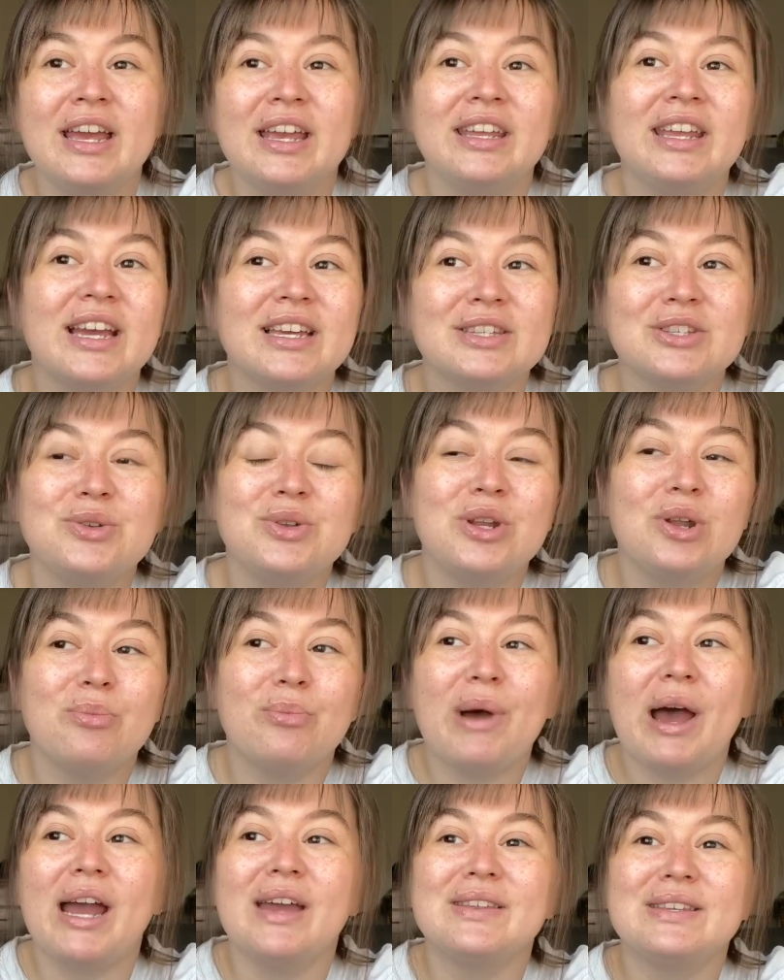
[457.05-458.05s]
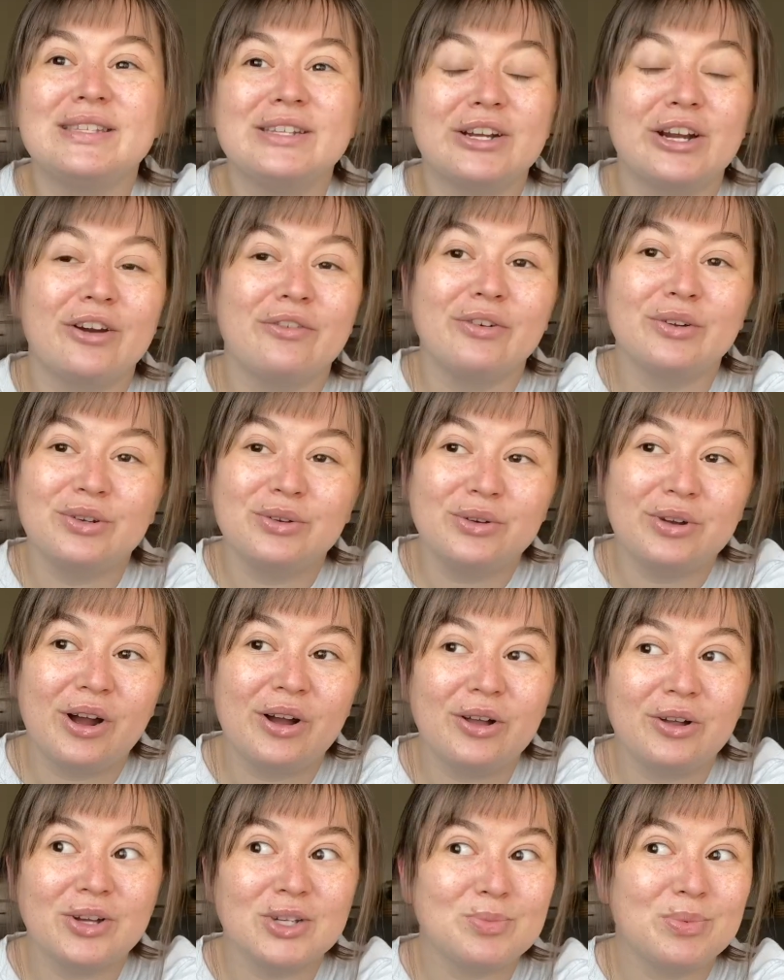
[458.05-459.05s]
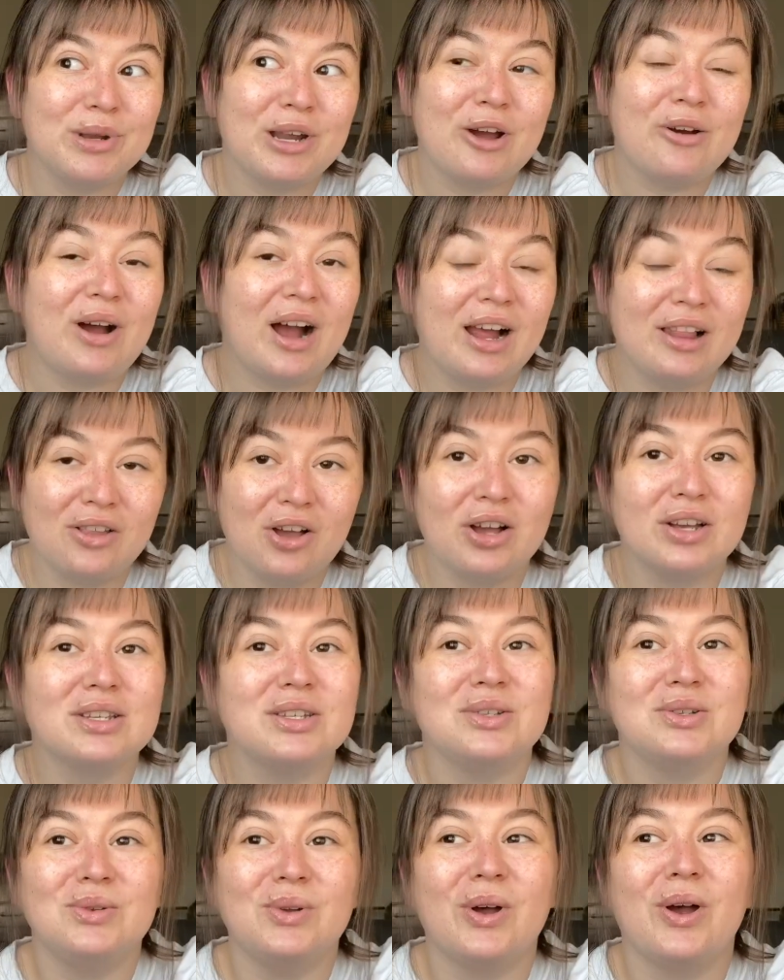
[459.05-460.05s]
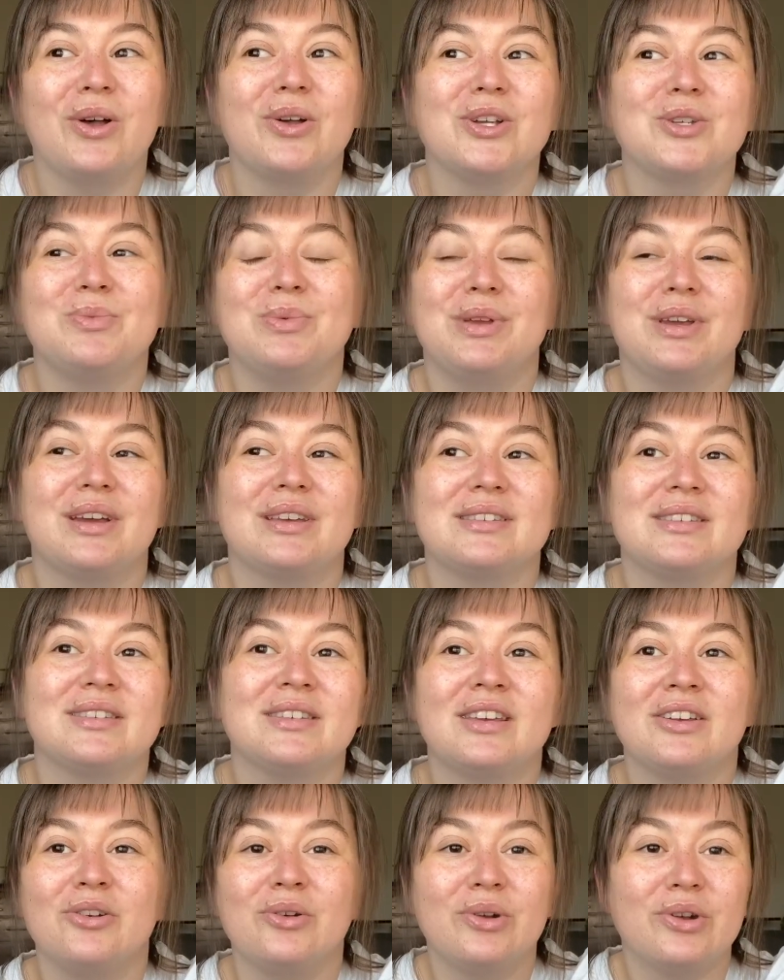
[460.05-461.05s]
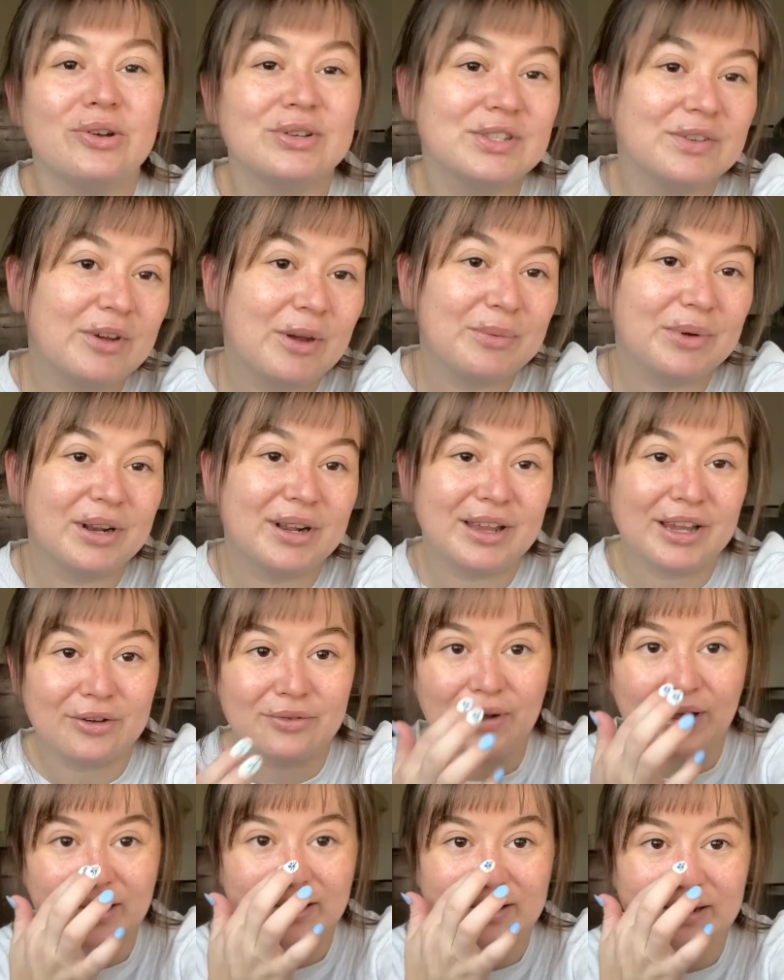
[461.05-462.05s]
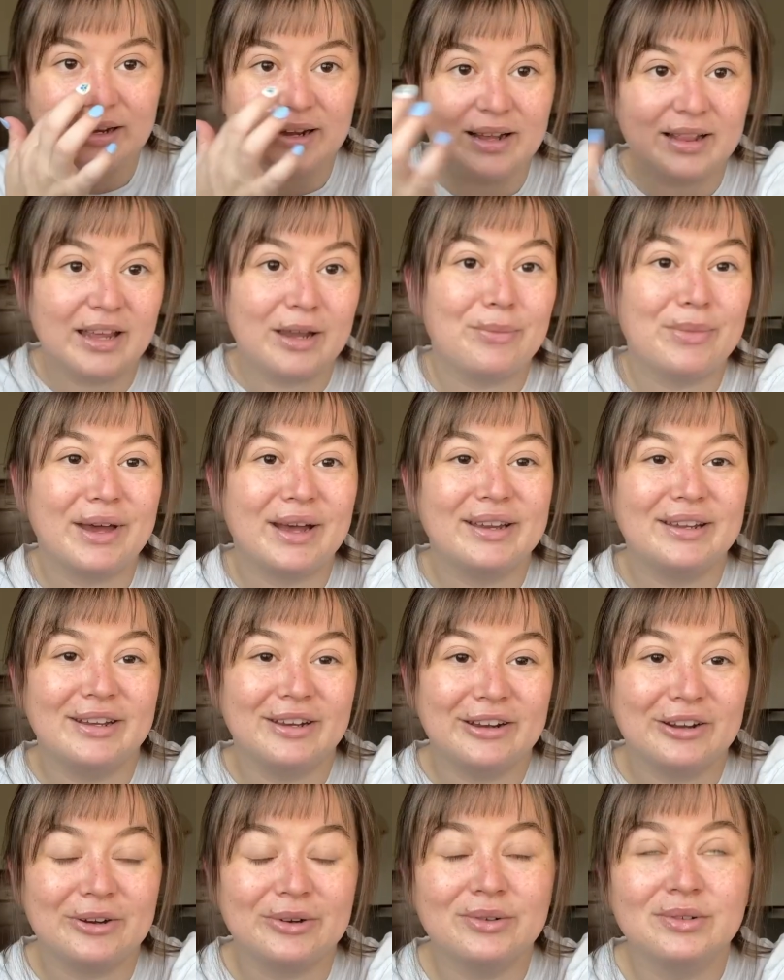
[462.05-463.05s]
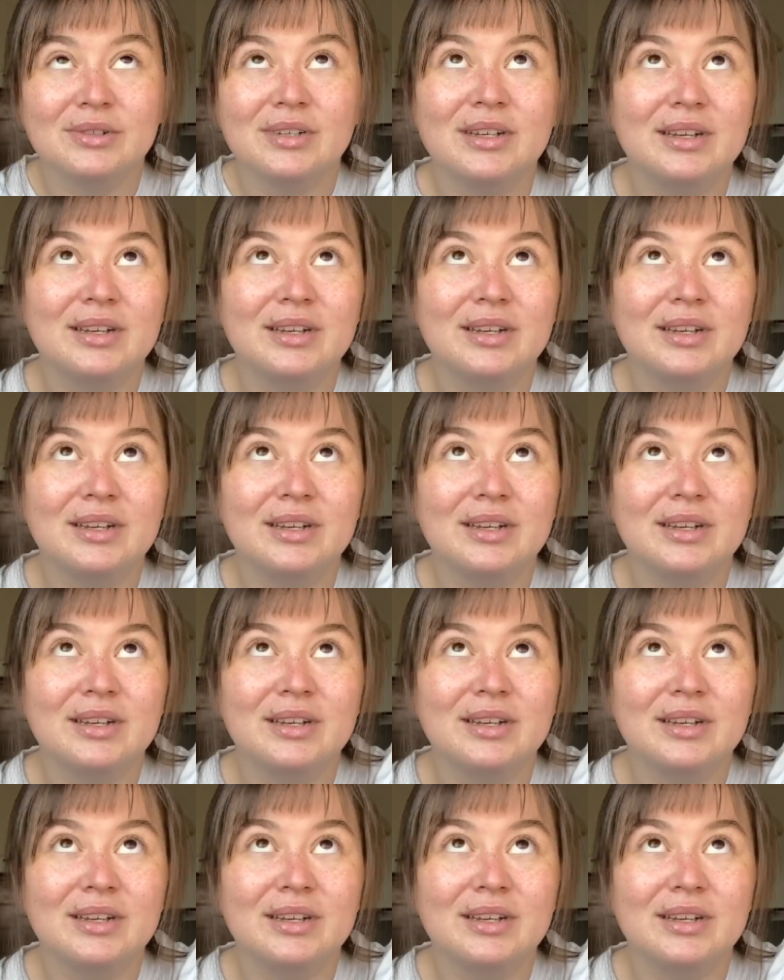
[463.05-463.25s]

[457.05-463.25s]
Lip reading: yes, you didn't buy the sticker for $2, but now I lost $2 because who knows if I'm gonna like find it and claim that, you know?